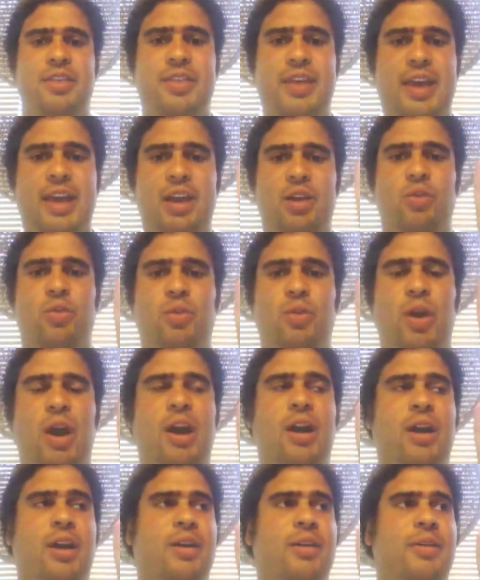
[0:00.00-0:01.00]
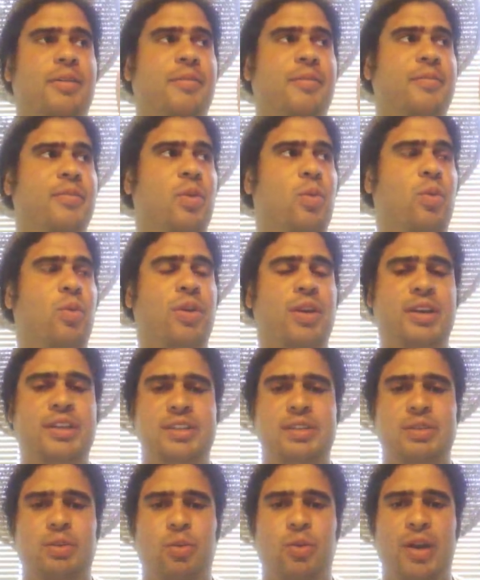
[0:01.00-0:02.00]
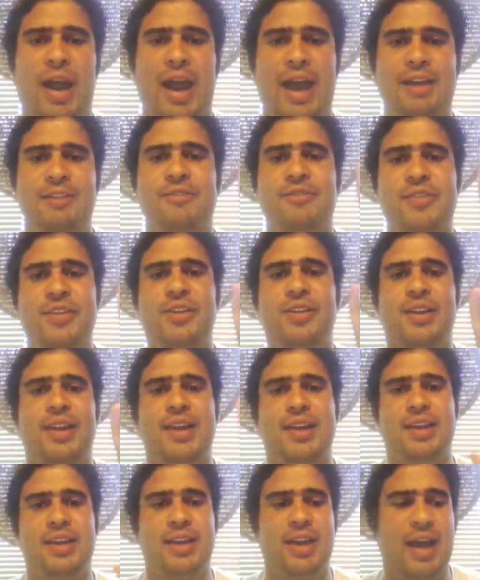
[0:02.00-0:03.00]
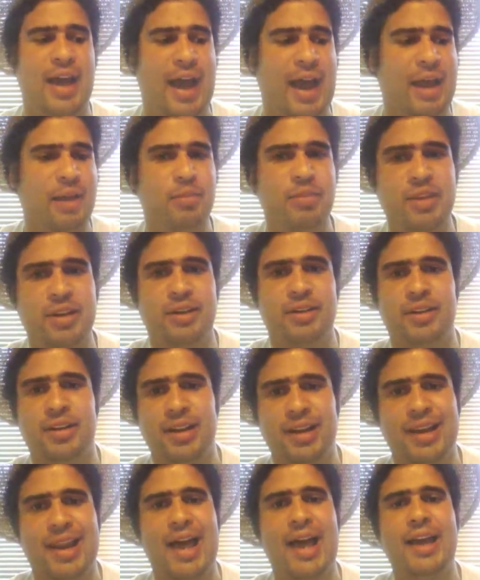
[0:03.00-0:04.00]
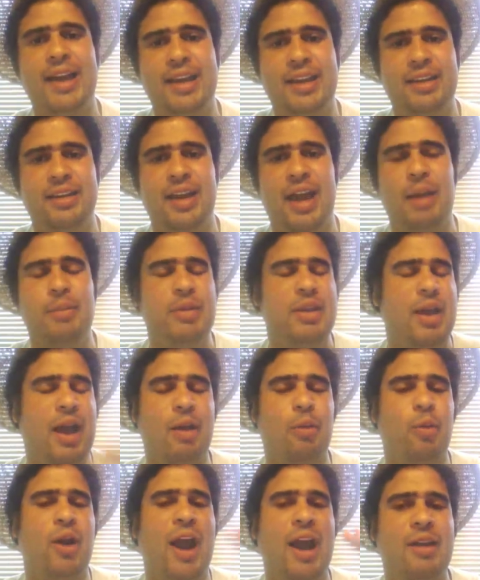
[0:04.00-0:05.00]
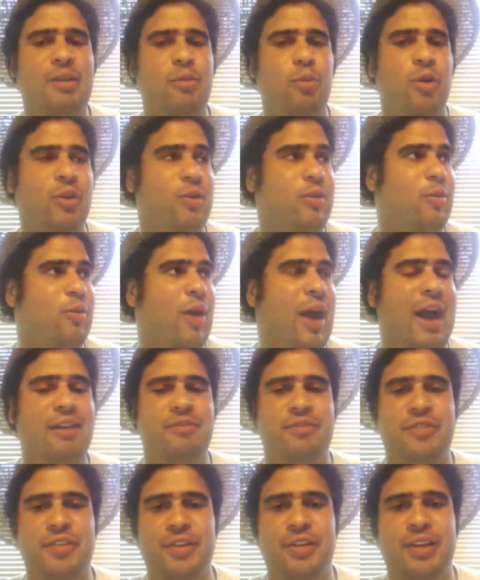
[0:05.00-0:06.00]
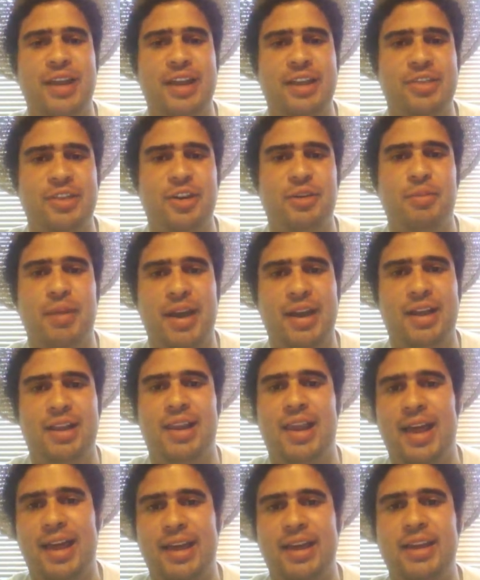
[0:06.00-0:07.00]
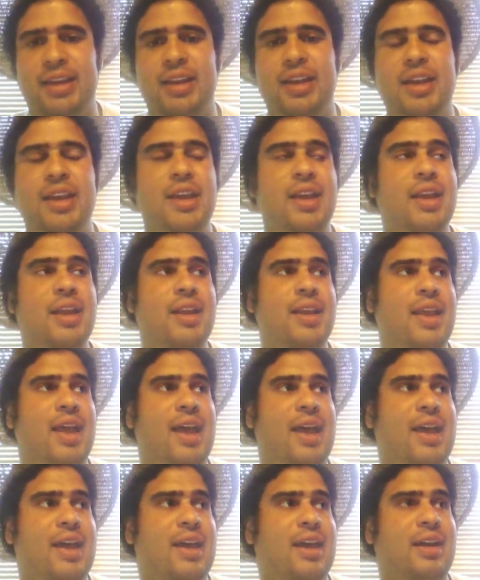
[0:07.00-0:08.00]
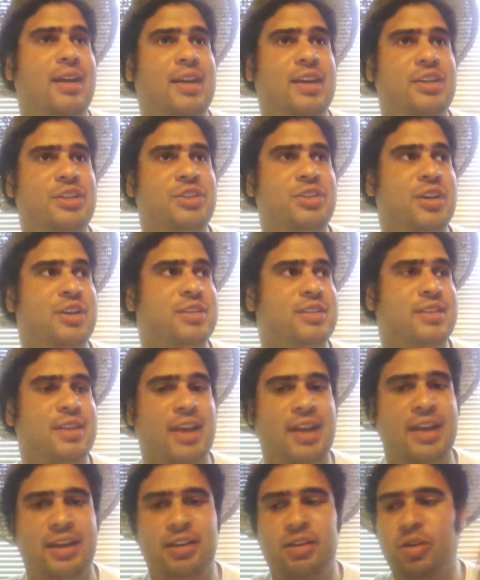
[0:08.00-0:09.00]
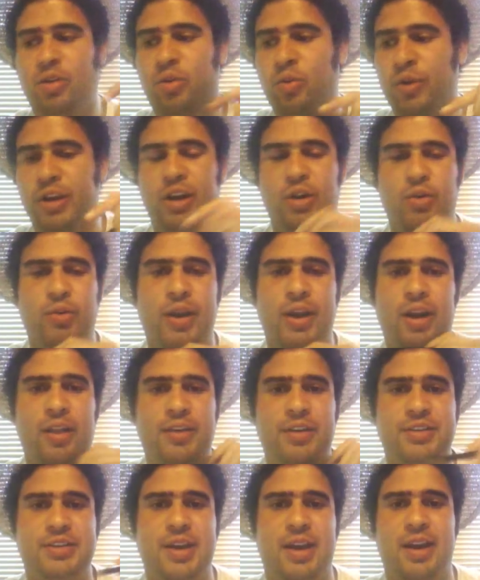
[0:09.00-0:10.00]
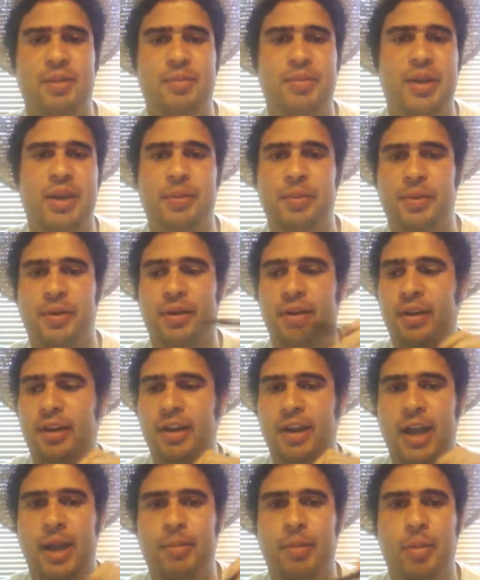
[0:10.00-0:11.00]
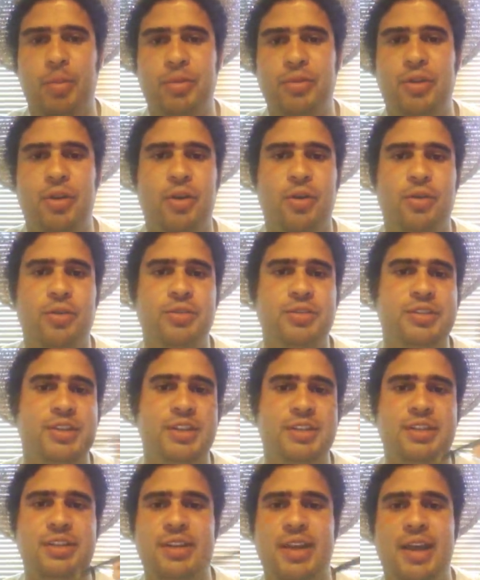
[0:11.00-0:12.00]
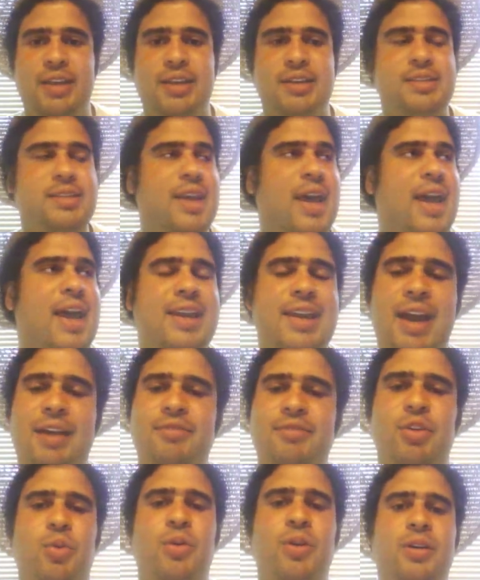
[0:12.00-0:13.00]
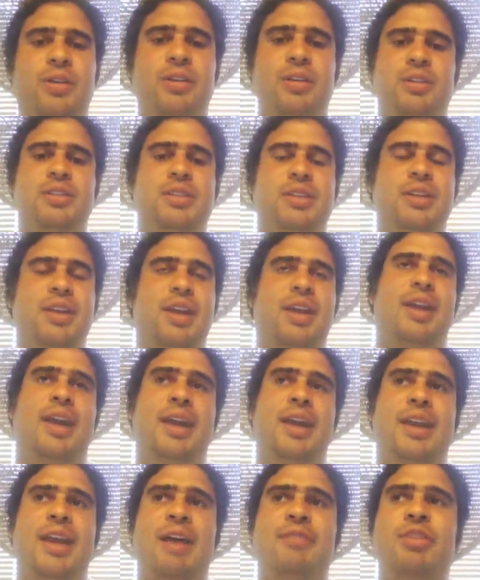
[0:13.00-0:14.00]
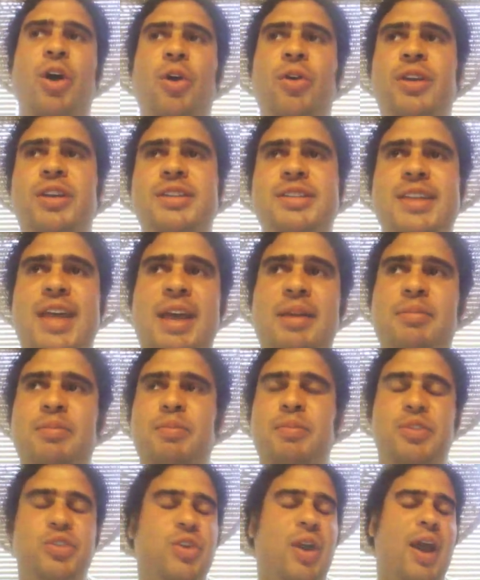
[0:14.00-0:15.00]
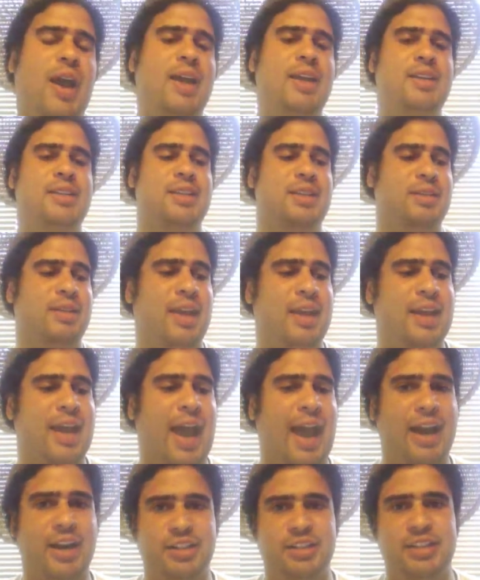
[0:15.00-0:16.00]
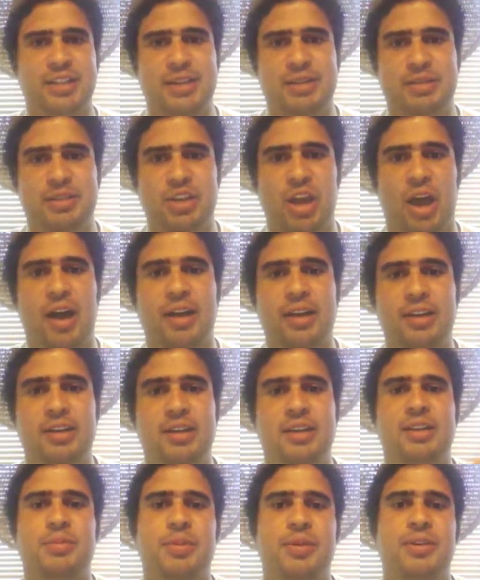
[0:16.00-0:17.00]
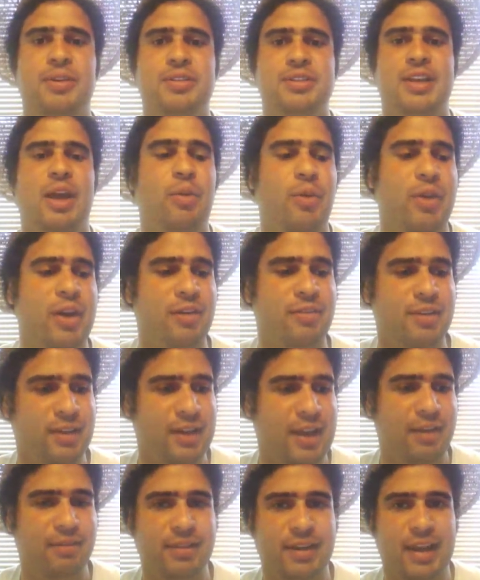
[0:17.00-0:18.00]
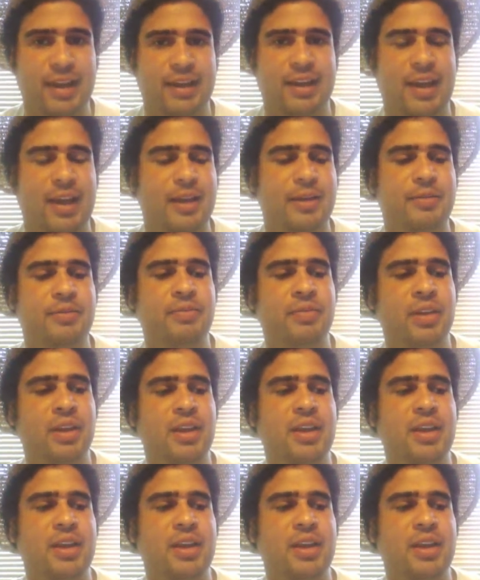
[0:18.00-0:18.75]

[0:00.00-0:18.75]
thing where I feel like I'm their client. I mean, where I feel like they're my client, and it's just like we're gonna write all this down on paper and come up with goals, this and that. It never works. And I noticed that trying to actually talking to the person at whatever level I can,